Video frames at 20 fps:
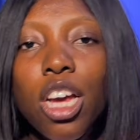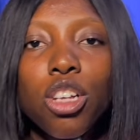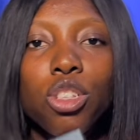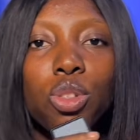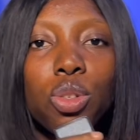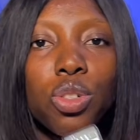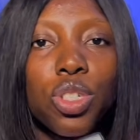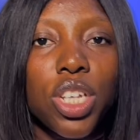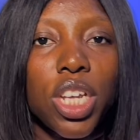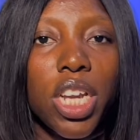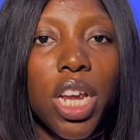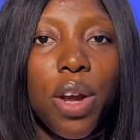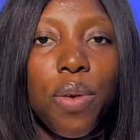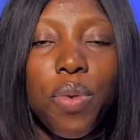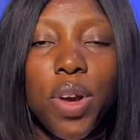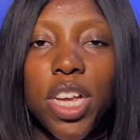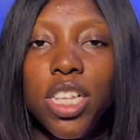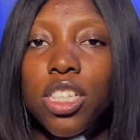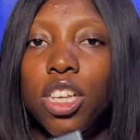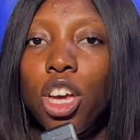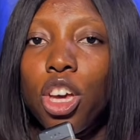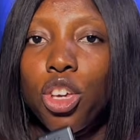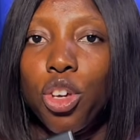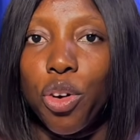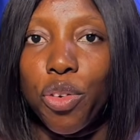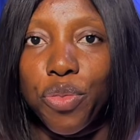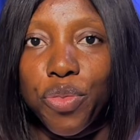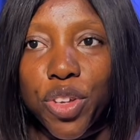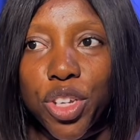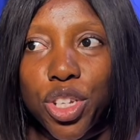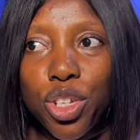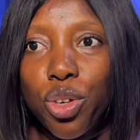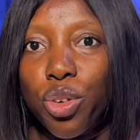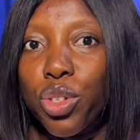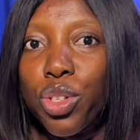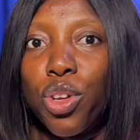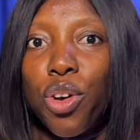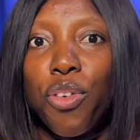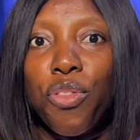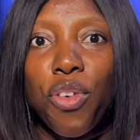to generate your
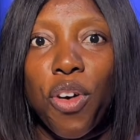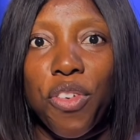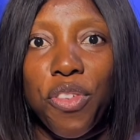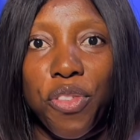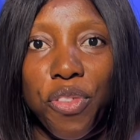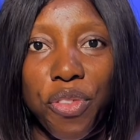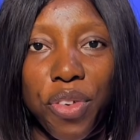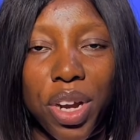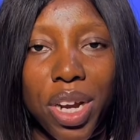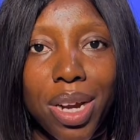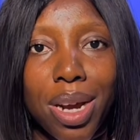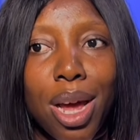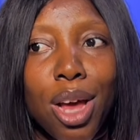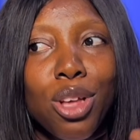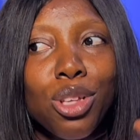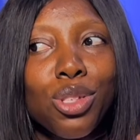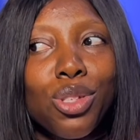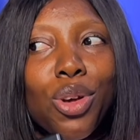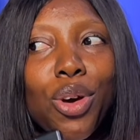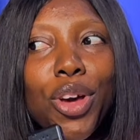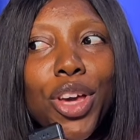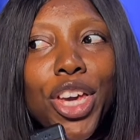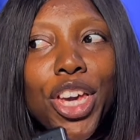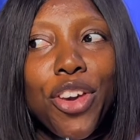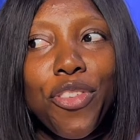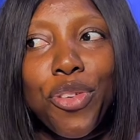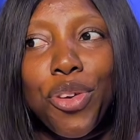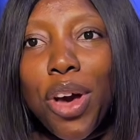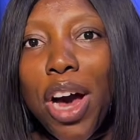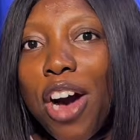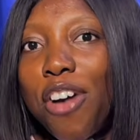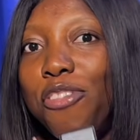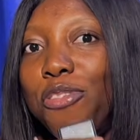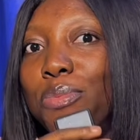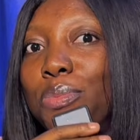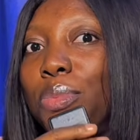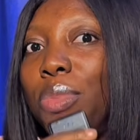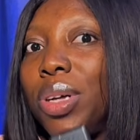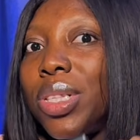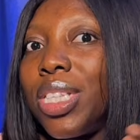videos for free. So if you have
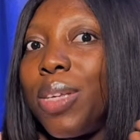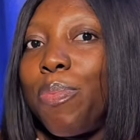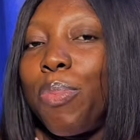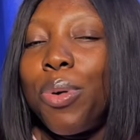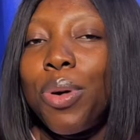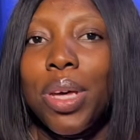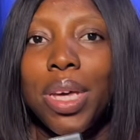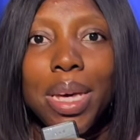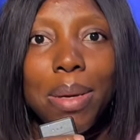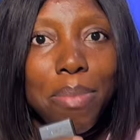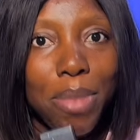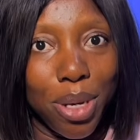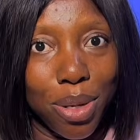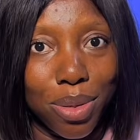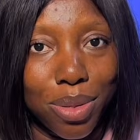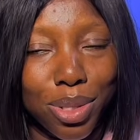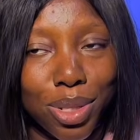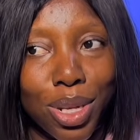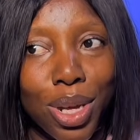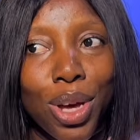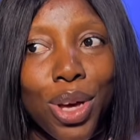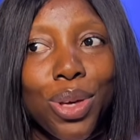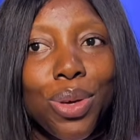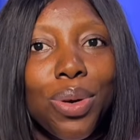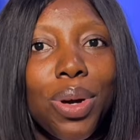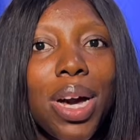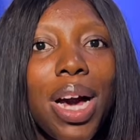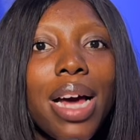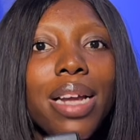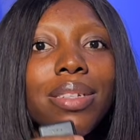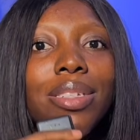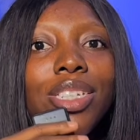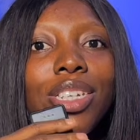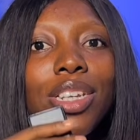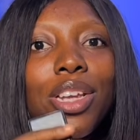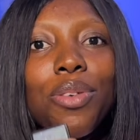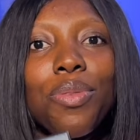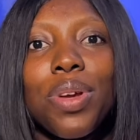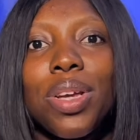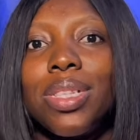multiple emails, you can
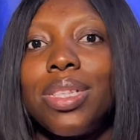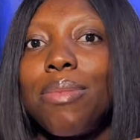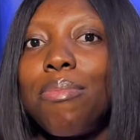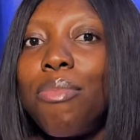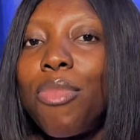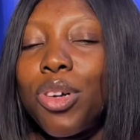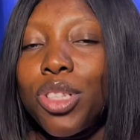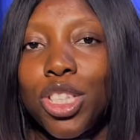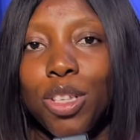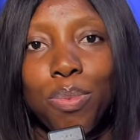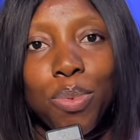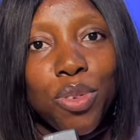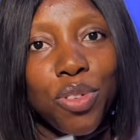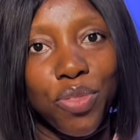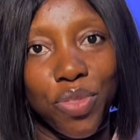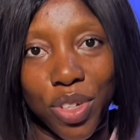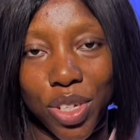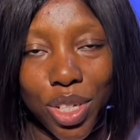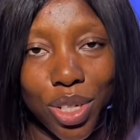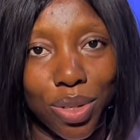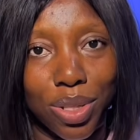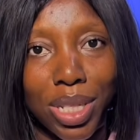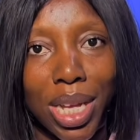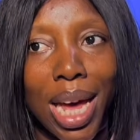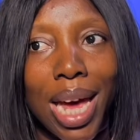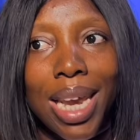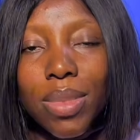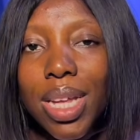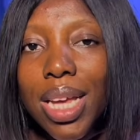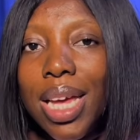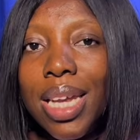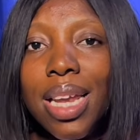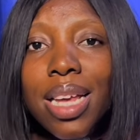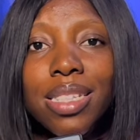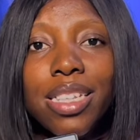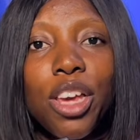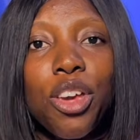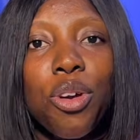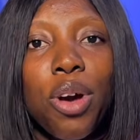generate multiple videos. Let's say you